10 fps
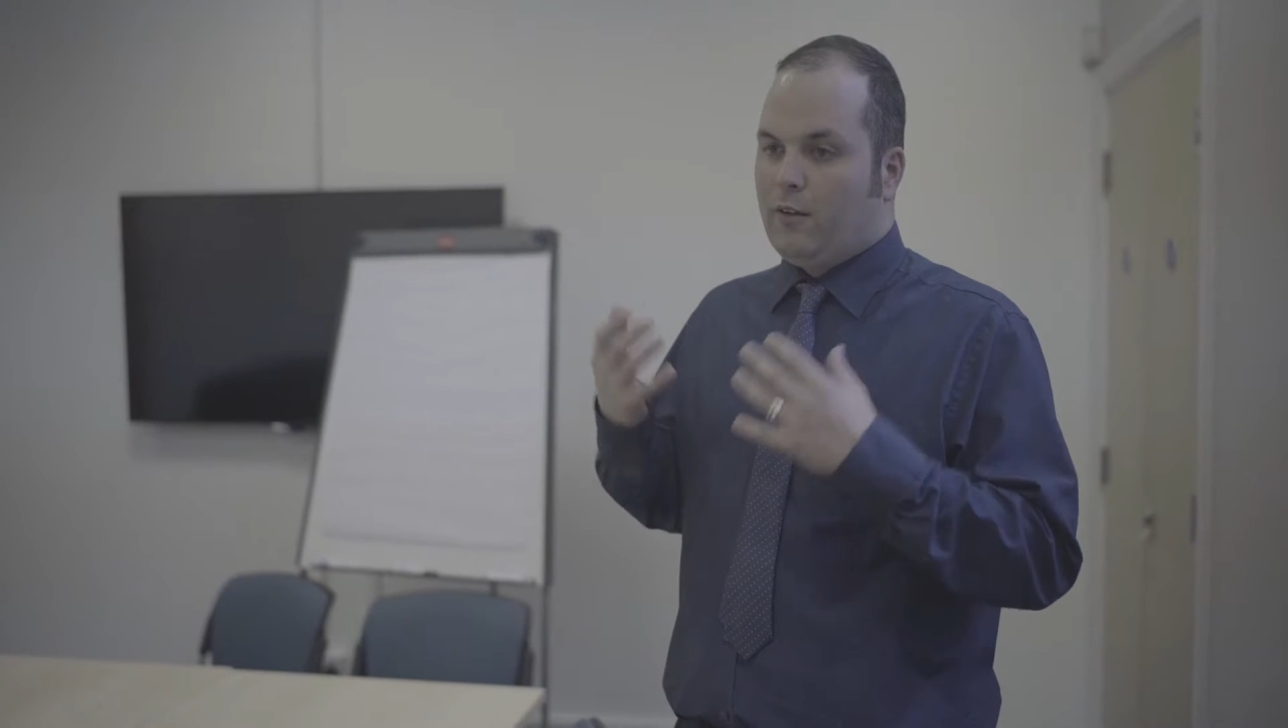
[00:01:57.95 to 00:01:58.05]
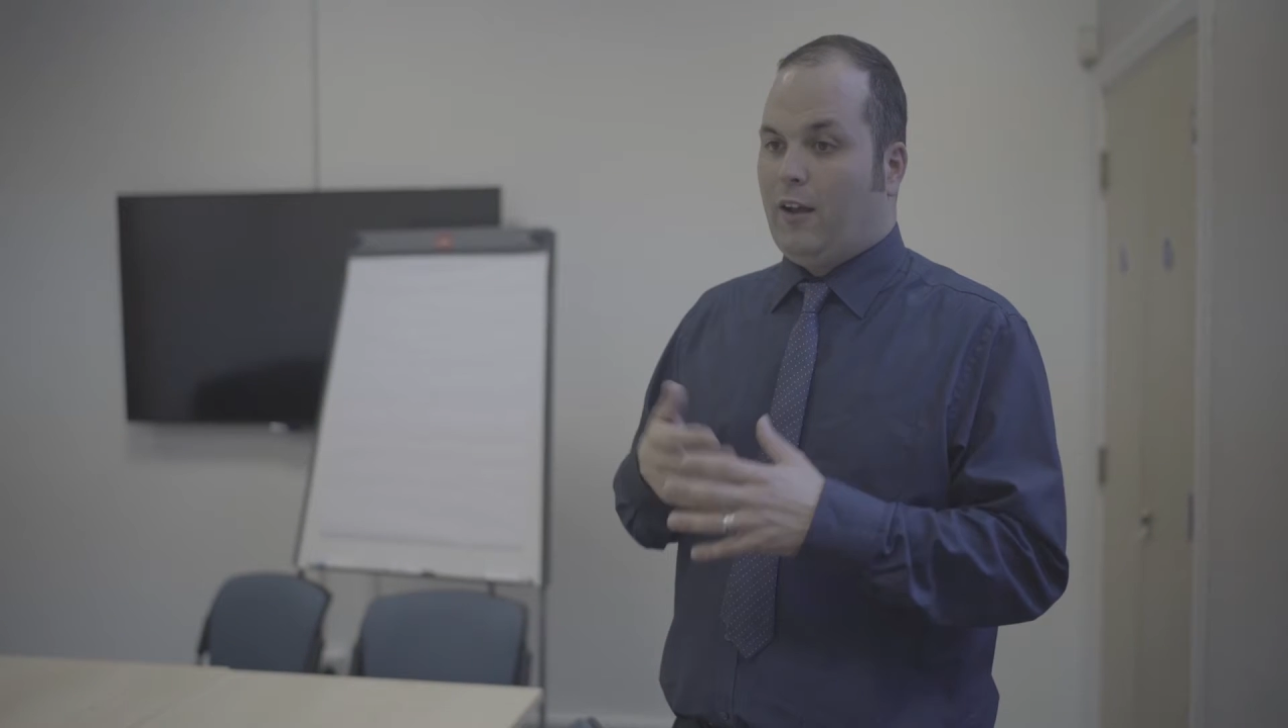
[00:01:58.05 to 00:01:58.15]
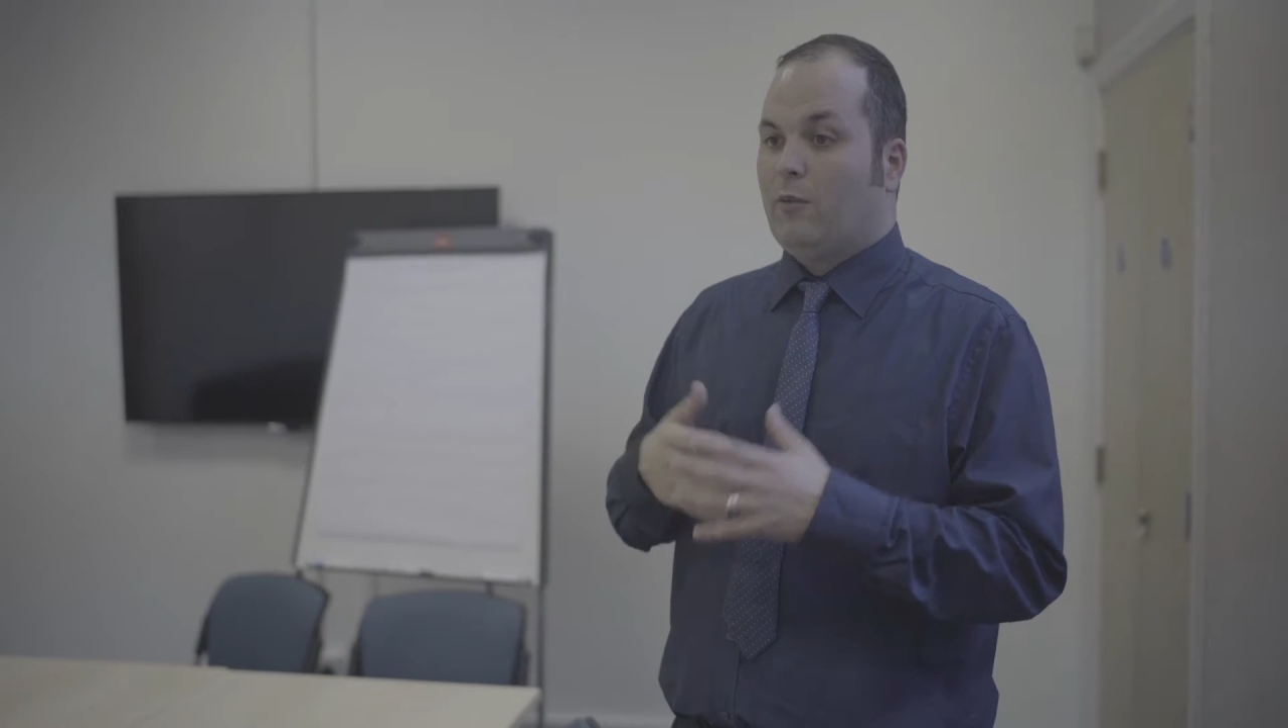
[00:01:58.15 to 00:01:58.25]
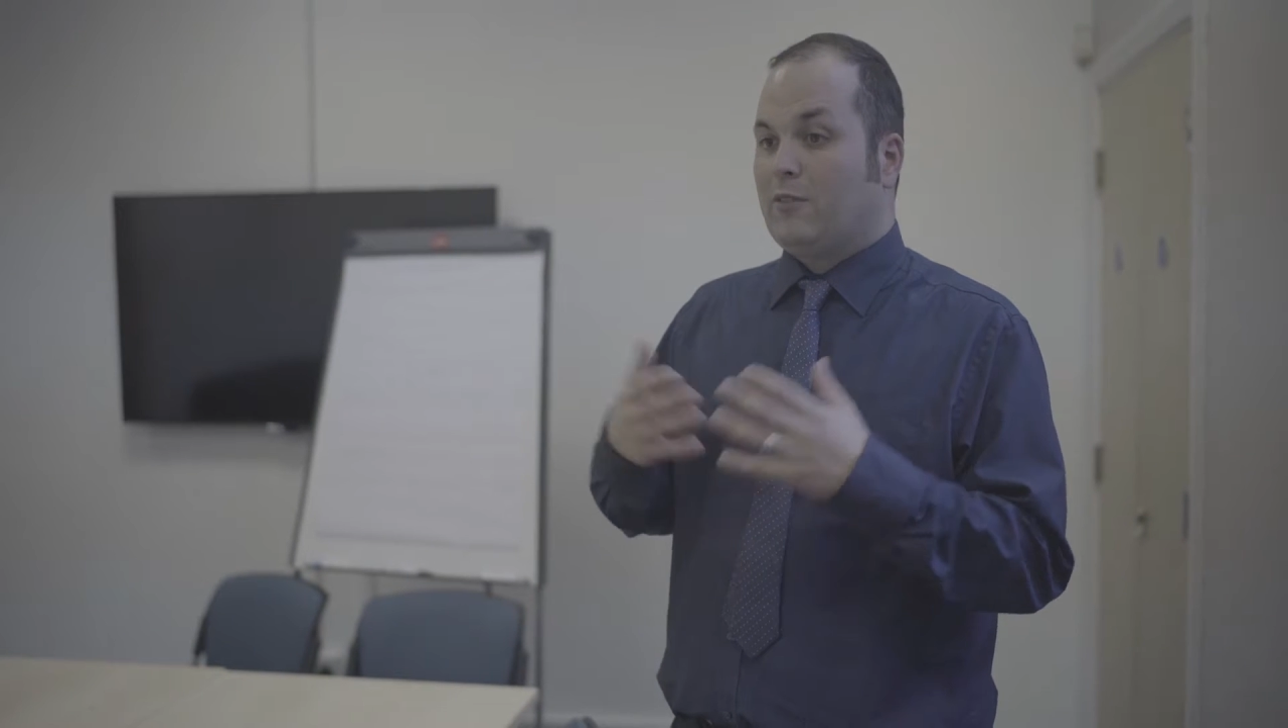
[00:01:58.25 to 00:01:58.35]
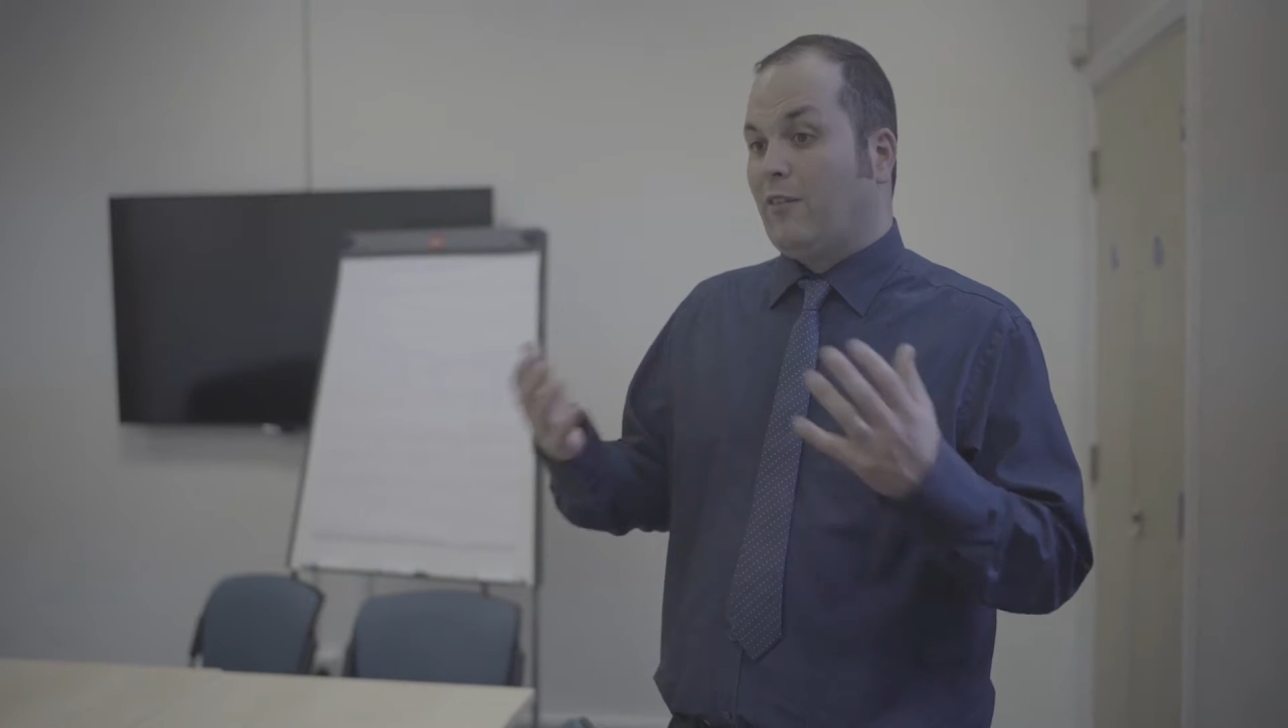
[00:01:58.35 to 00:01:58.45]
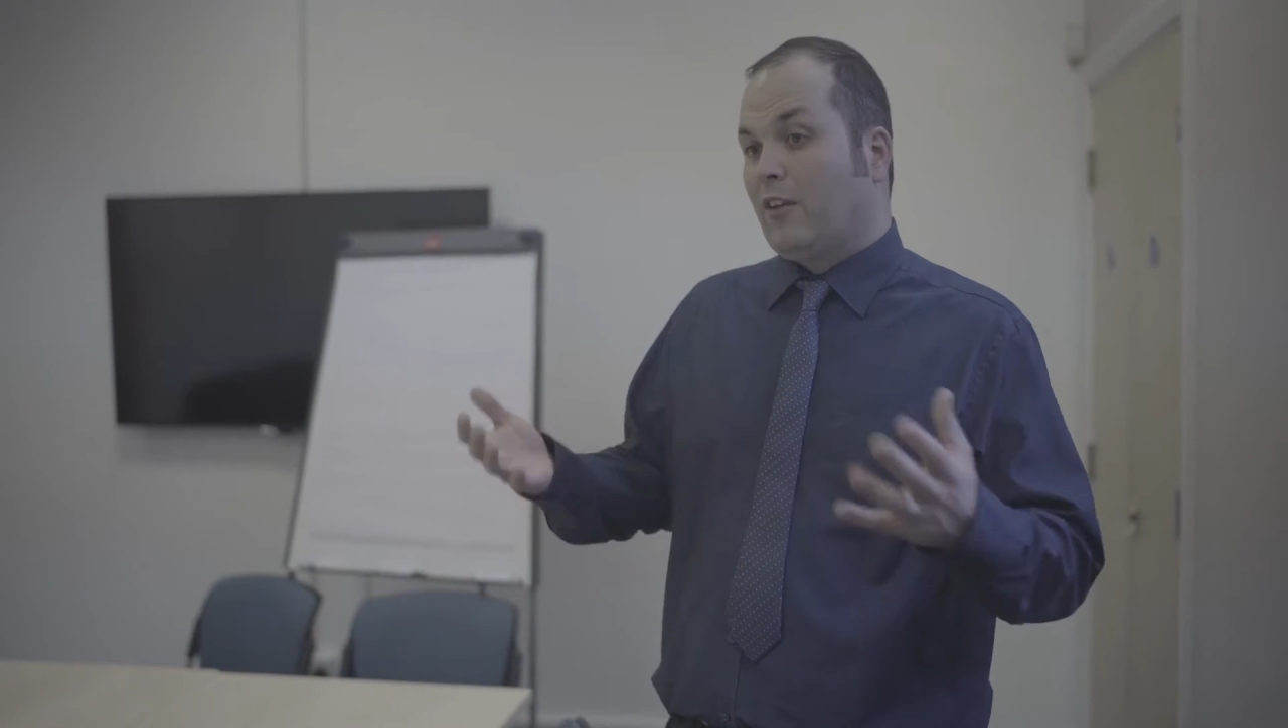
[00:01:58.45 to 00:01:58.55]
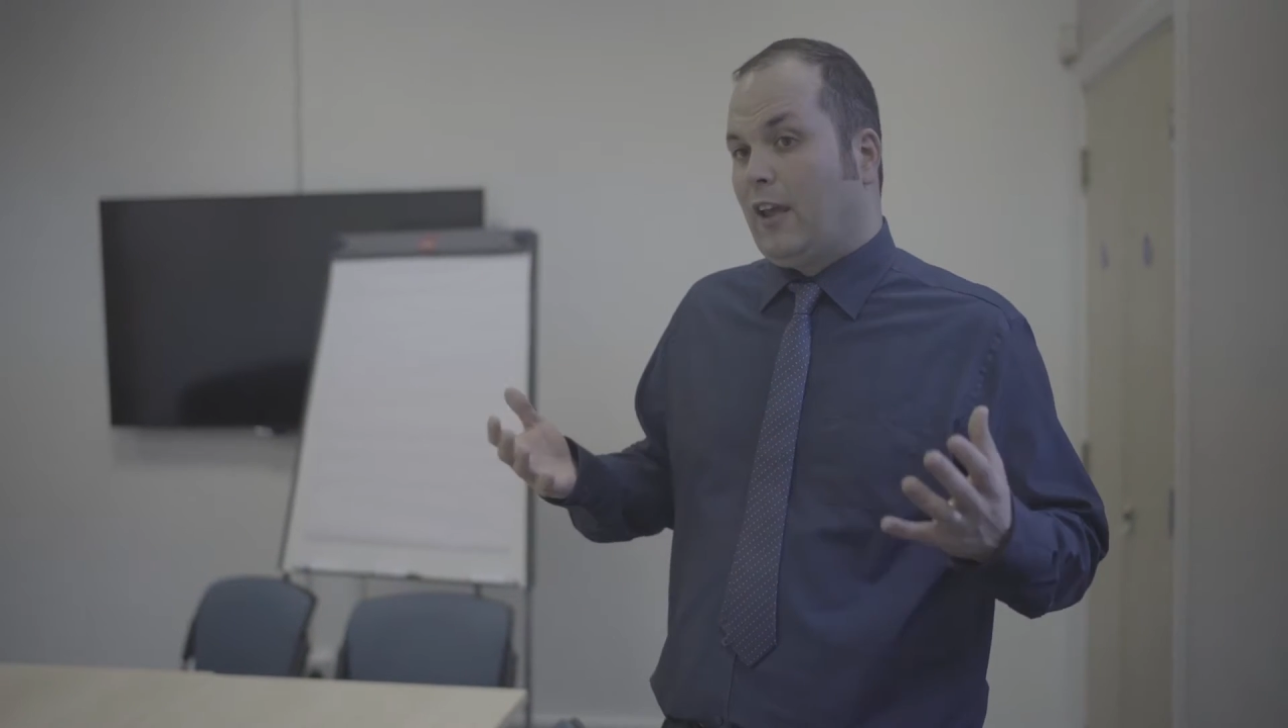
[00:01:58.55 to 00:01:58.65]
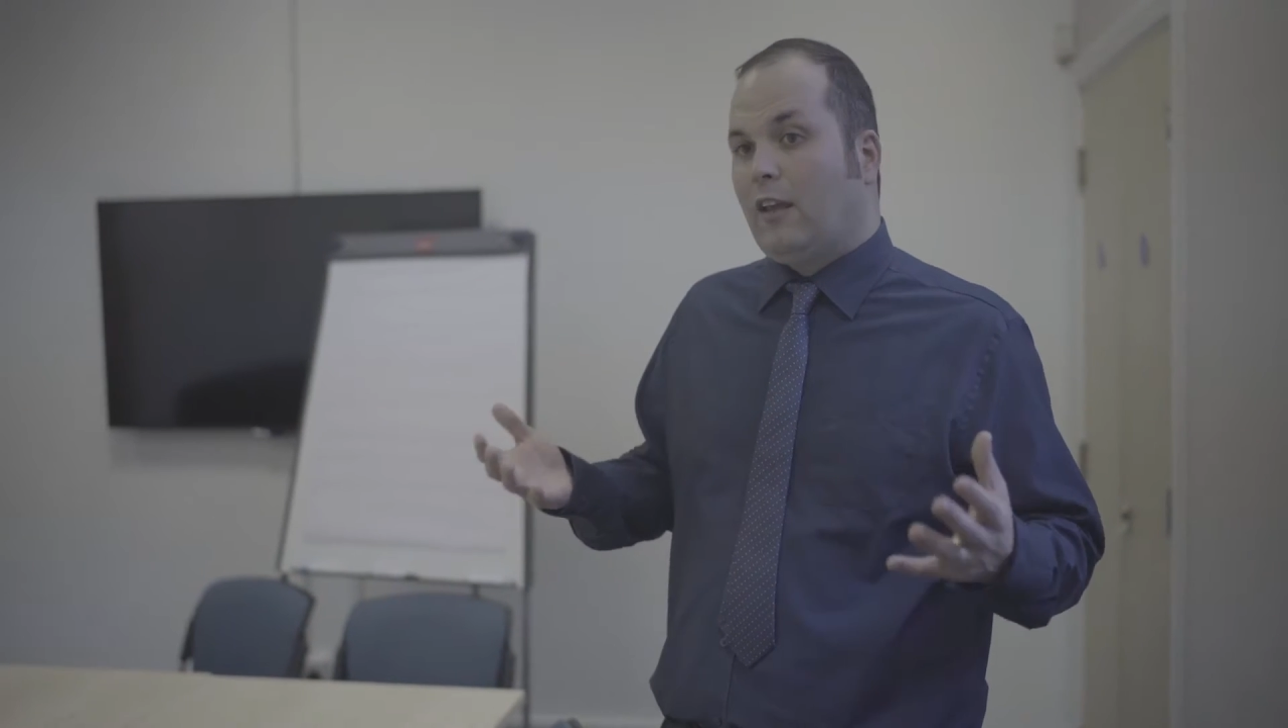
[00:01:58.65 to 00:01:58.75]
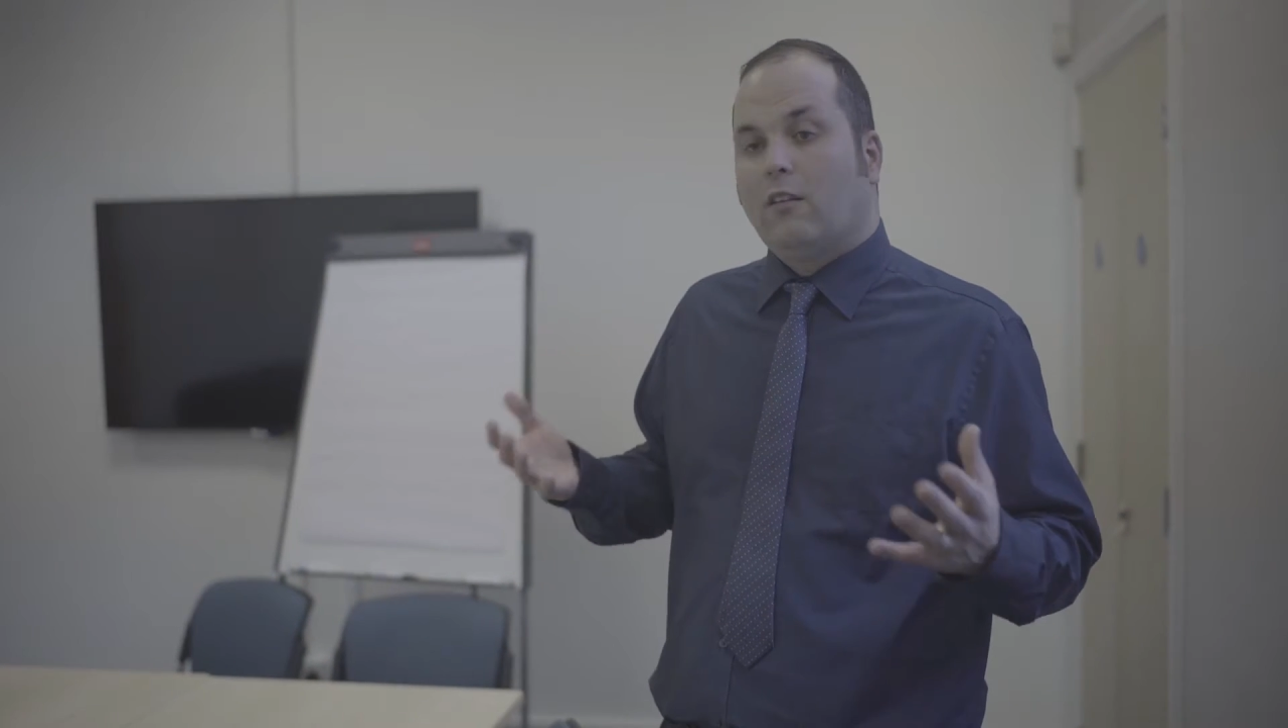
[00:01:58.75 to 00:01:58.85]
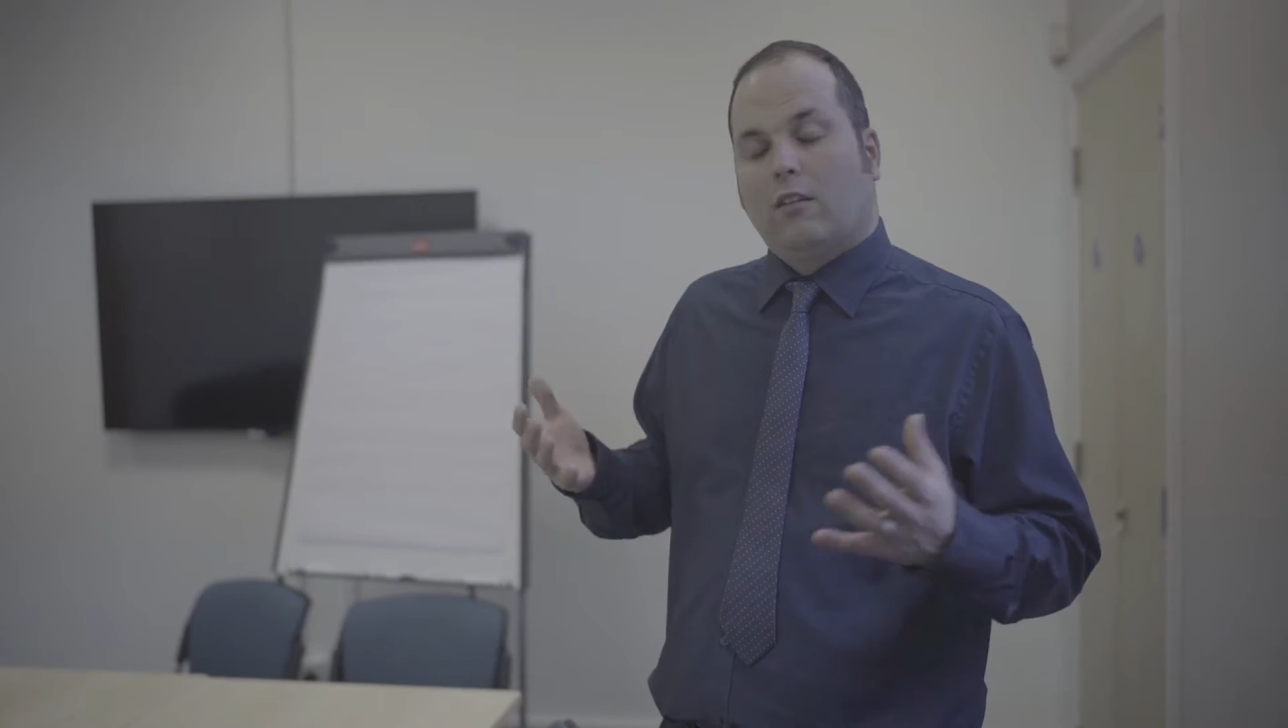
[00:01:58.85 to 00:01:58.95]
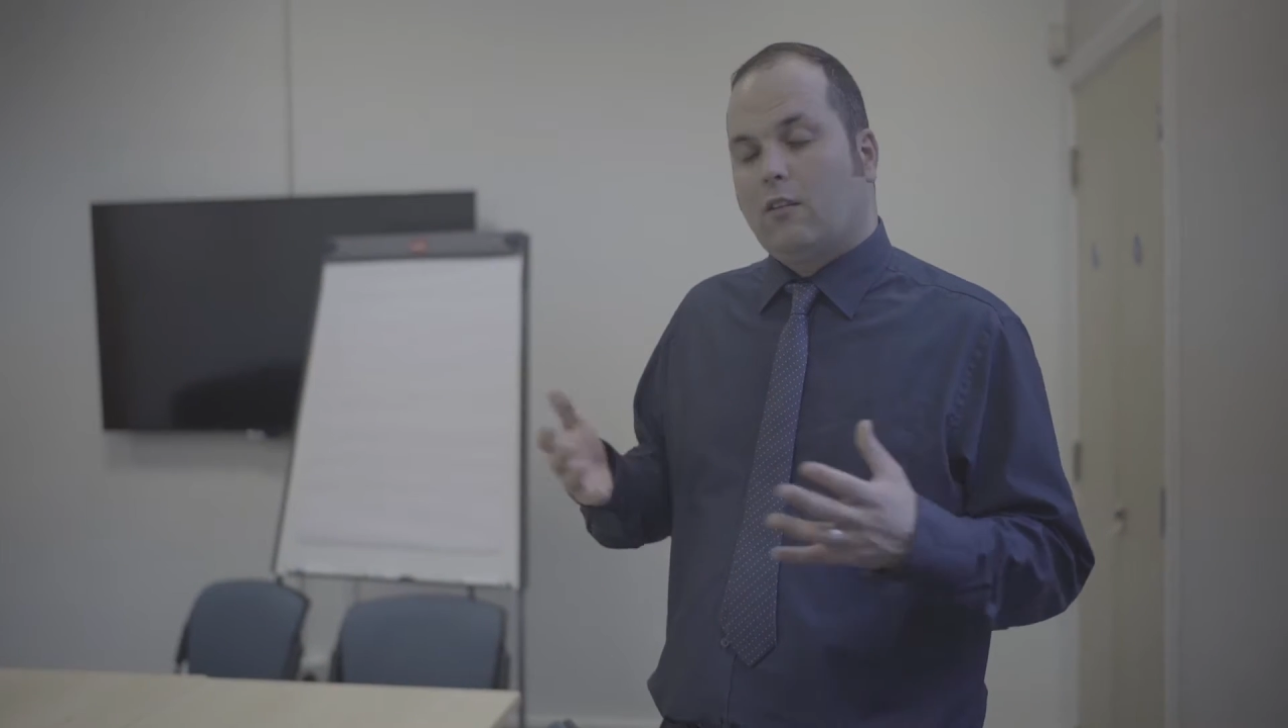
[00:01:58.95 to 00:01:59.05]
to help navigate